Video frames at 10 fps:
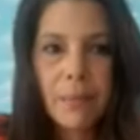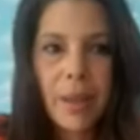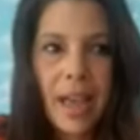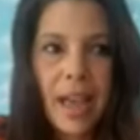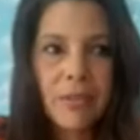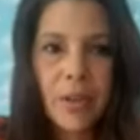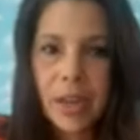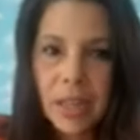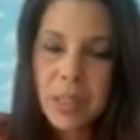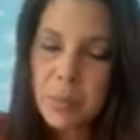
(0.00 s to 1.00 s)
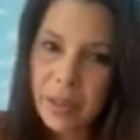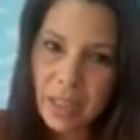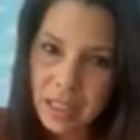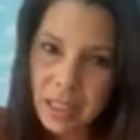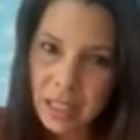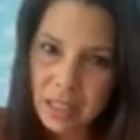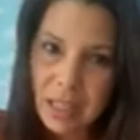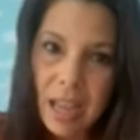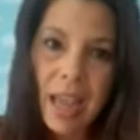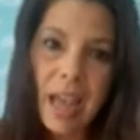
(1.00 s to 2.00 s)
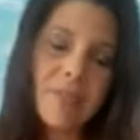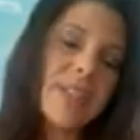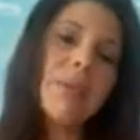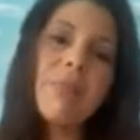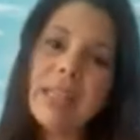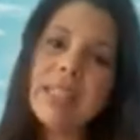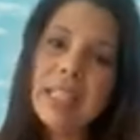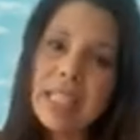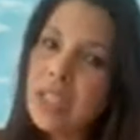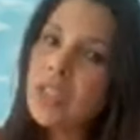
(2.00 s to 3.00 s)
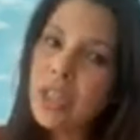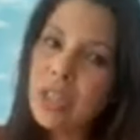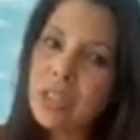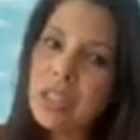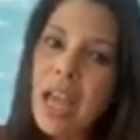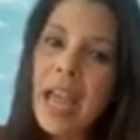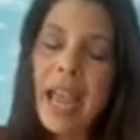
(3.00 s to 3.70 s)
have great experiences, have some amazing teachers,